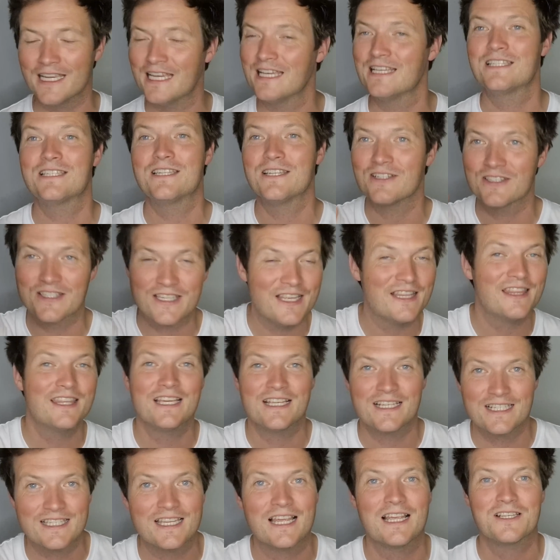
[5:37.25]
It's just, he
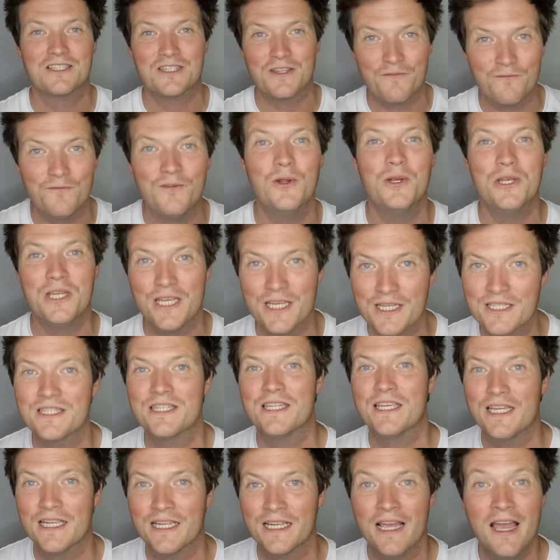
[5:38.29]
thinks that's the funniest
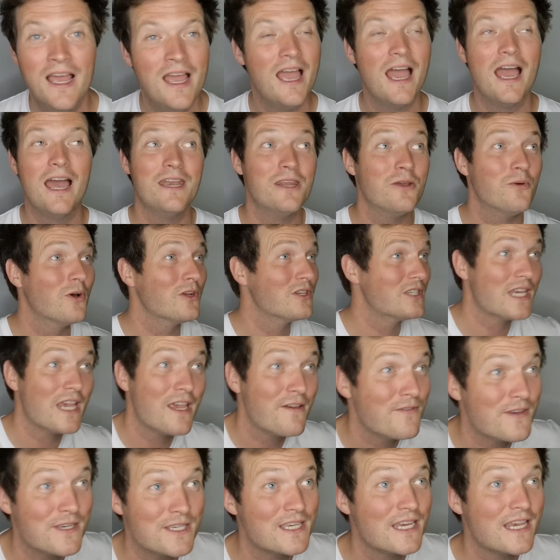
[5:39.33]
thing anyone's
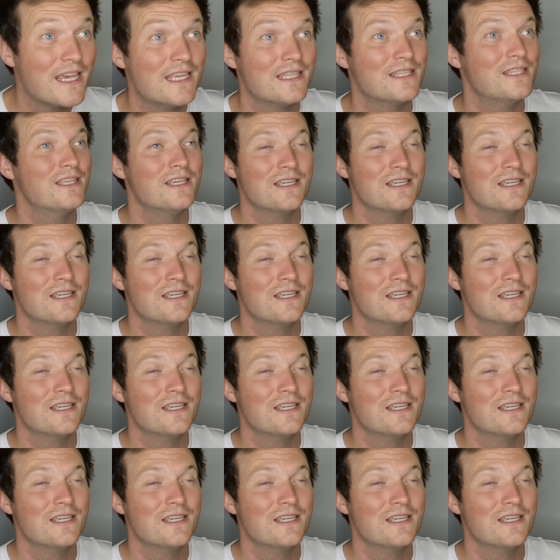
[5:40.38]
ever said,